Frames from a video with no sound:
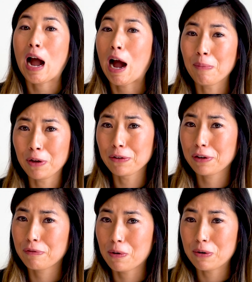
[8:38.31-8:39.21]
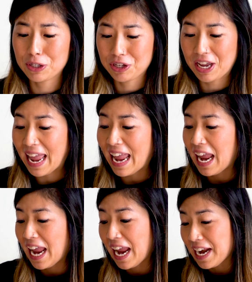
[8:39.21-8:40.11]
I'm not looking forward to
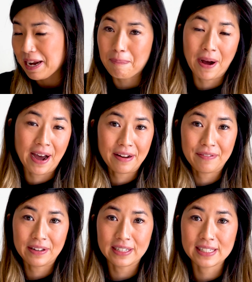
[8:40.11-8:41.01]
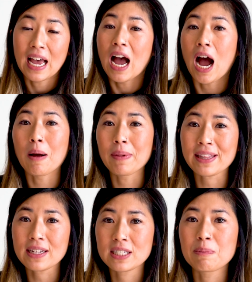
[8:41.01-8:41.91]
any part of this. I'm like
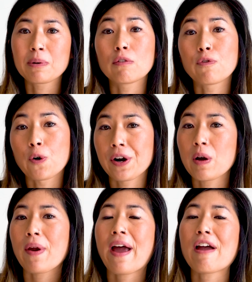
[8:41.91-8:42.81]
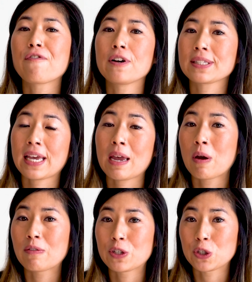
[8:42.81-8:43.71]
that typical foreigner. When I first came
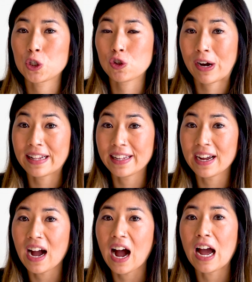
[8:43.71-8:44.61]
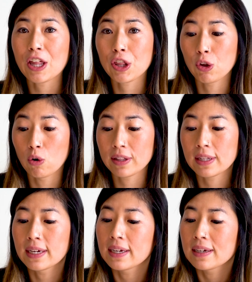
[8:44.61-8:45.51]
over to Australia, I thought
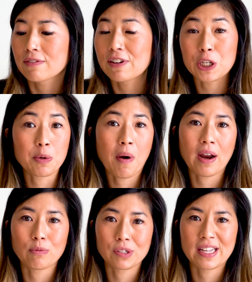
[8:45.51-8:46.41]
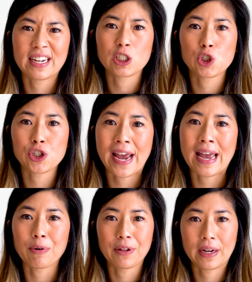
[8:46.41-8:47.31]
Vegemite was like a
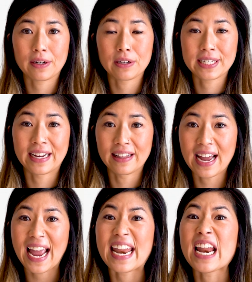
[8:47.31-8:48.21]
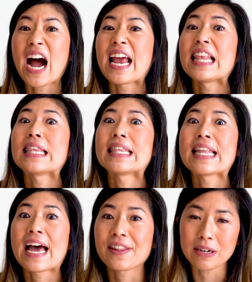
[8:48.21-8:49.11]
jam or like a Nutella, and I
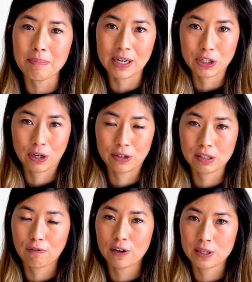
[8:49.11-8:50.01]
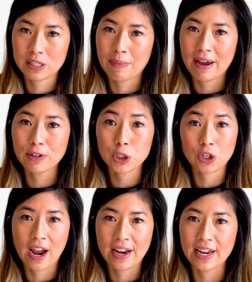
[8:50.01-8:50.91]
lathered my toast the first time I ever
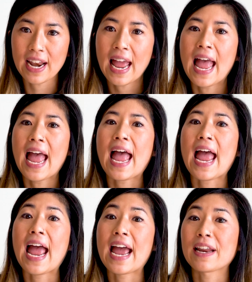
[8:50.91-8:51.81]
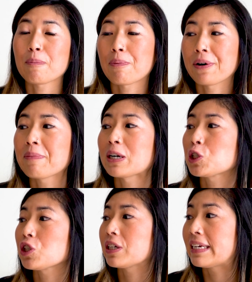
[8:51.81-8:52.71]
tried it and pretty
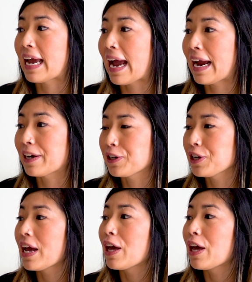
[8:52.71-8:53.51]
much gagged,